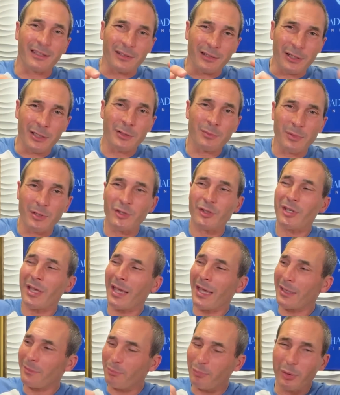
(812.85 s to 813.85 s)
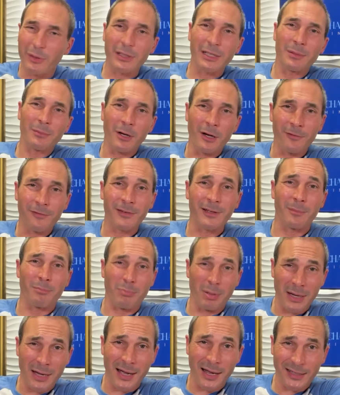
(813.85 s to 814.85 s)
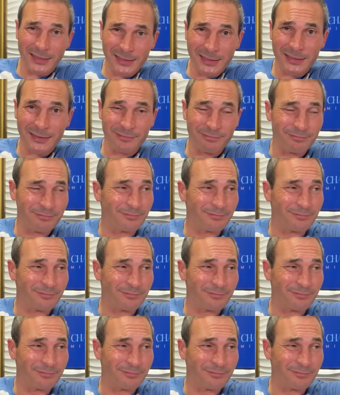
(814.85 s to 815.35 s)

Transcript: husband Chad, put him off in a box.